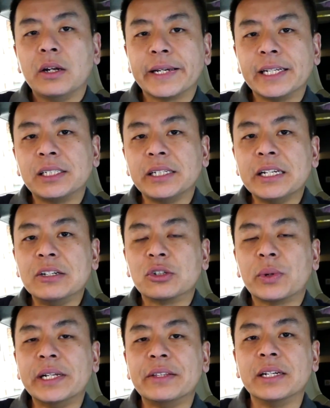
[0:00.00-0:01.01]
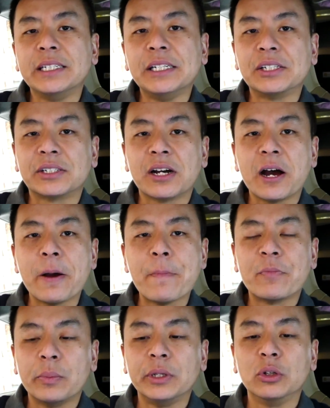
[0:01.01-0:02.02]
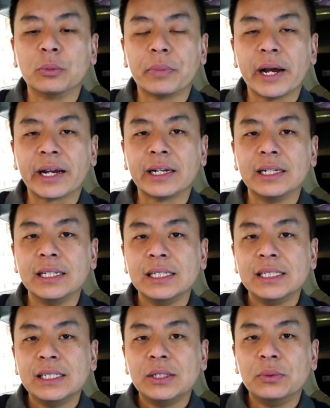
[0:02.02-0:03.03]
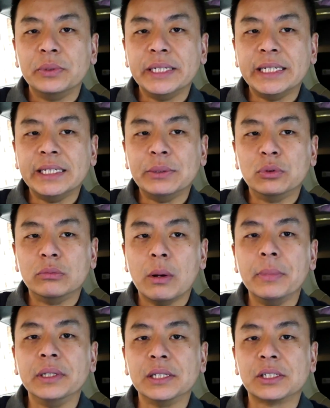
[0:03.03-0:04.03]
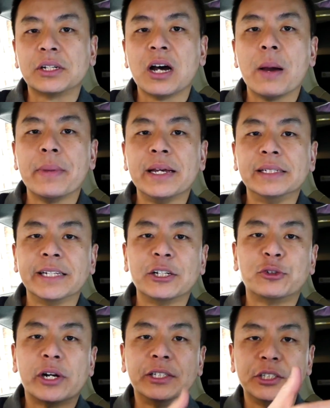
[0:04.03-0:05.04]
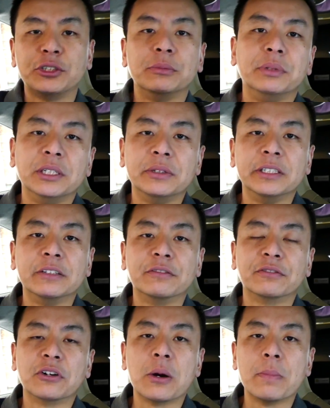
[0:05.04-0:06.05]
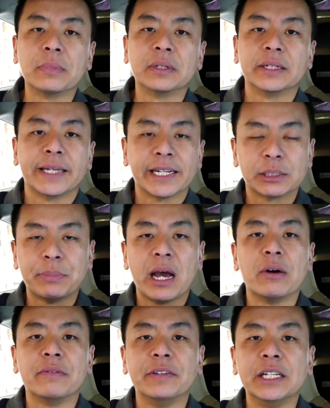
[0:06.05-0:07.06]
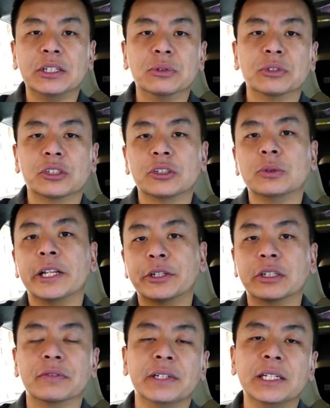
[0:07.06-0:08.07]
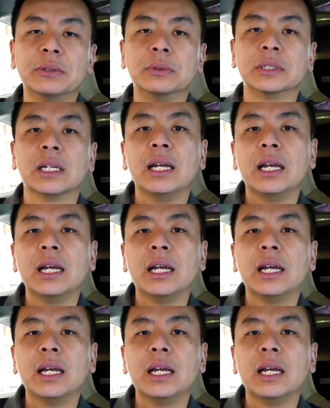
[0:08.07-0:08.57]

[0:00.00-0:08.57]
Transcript: I guess in twenty, thirty years time, when we look back, we will remember this time as a transition period from gas-powered vehicles to electric vehicles.